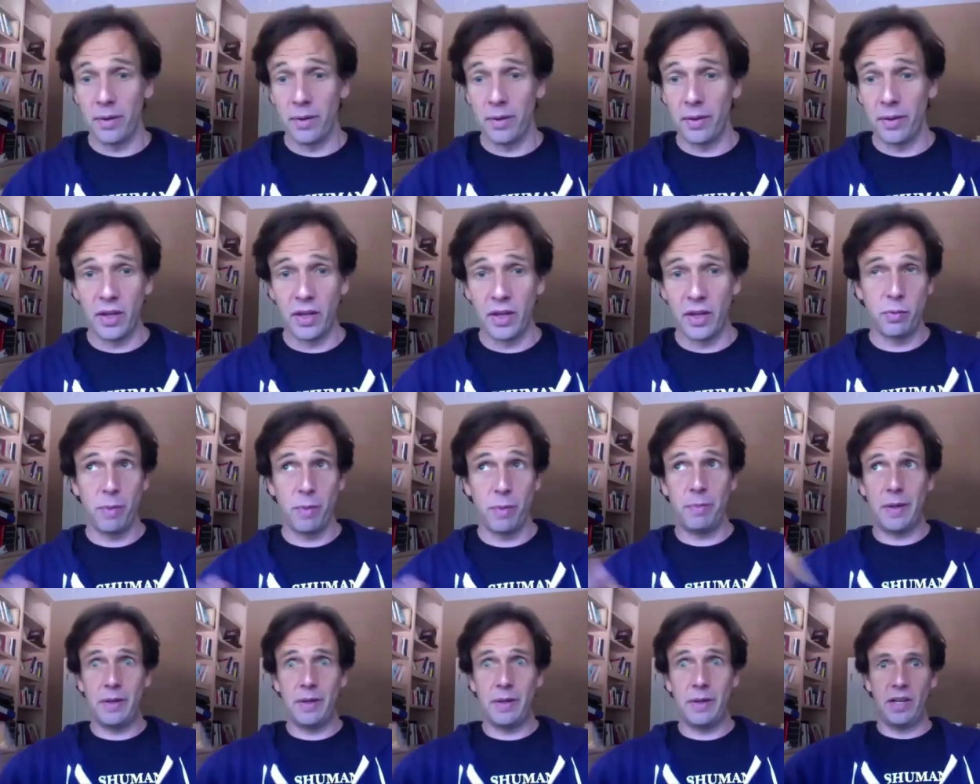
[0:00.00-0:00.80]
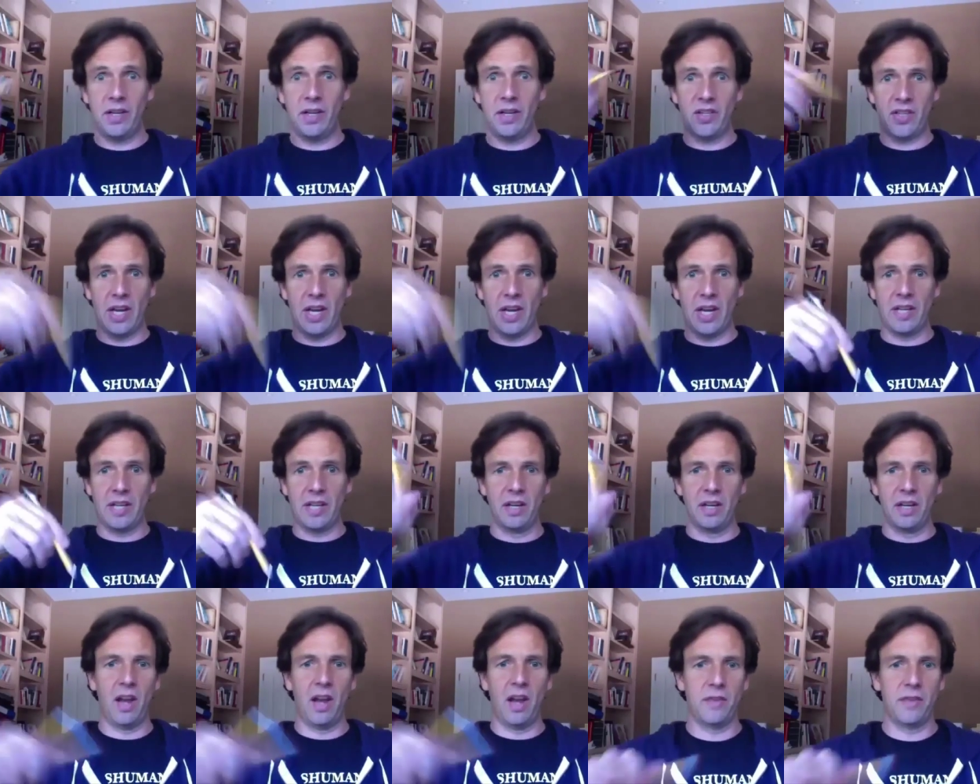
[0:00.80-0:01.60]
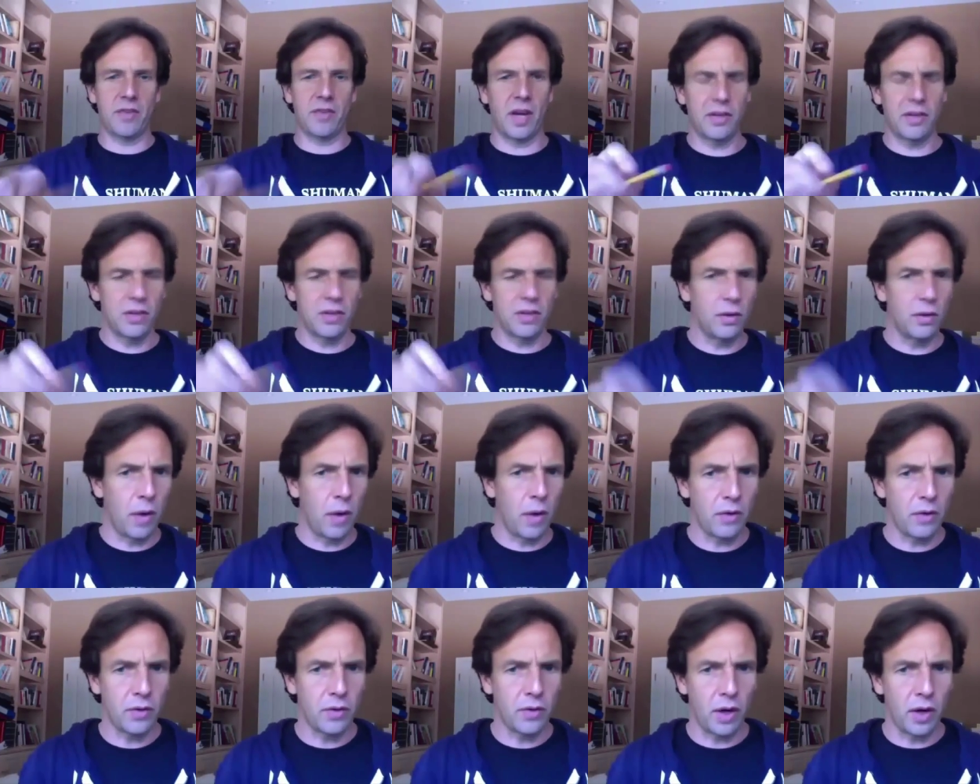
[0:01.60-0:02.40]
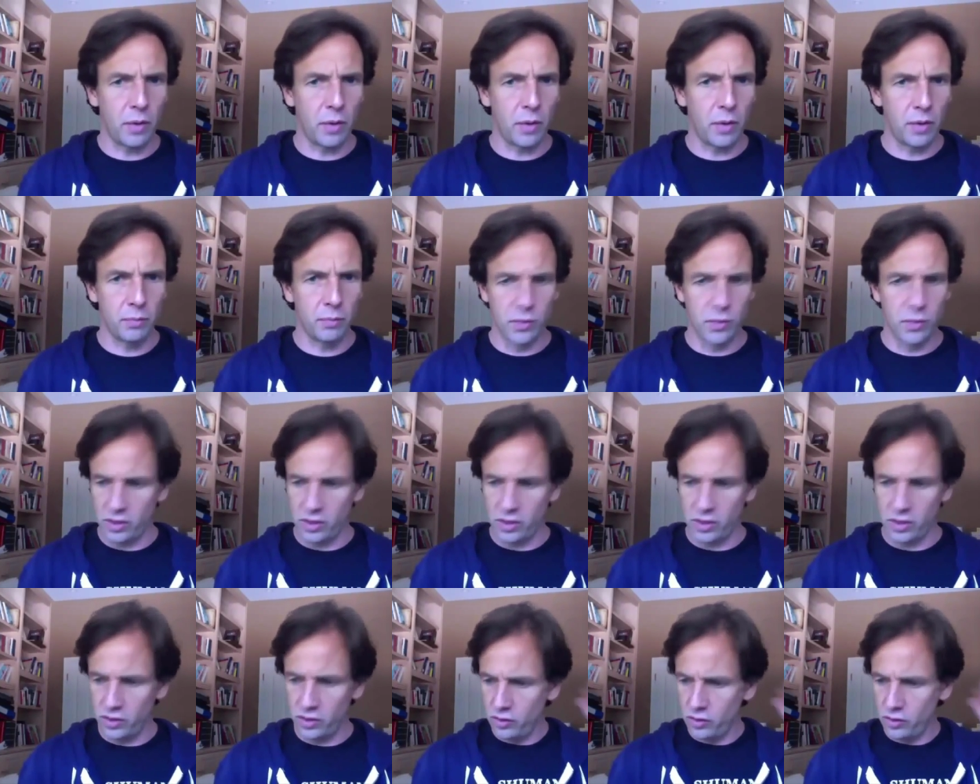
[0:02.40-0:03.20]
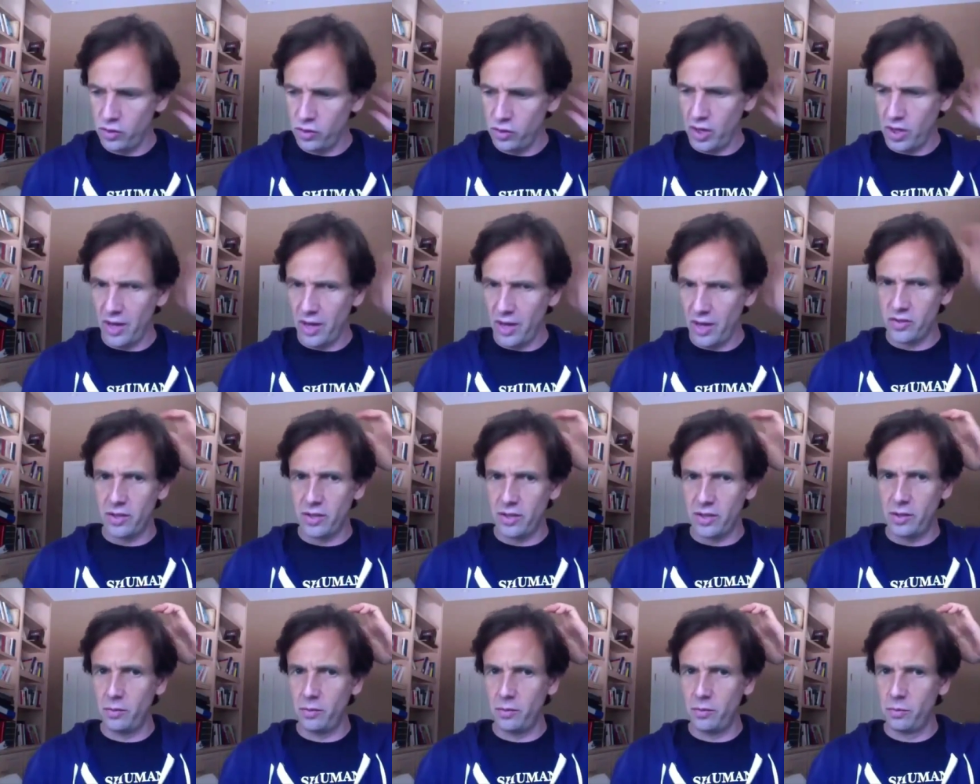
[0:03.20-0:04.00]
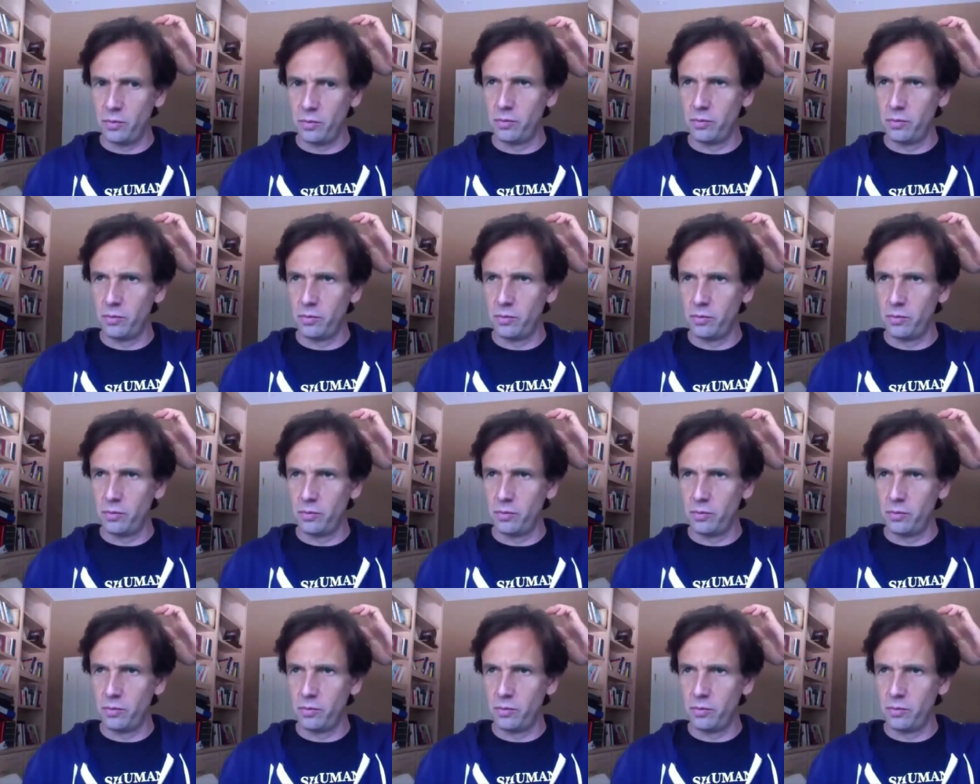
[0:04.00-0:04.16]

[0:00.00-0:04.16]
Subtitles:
the thing is, we've been extending our lives. Was it you, Jay, that sent you?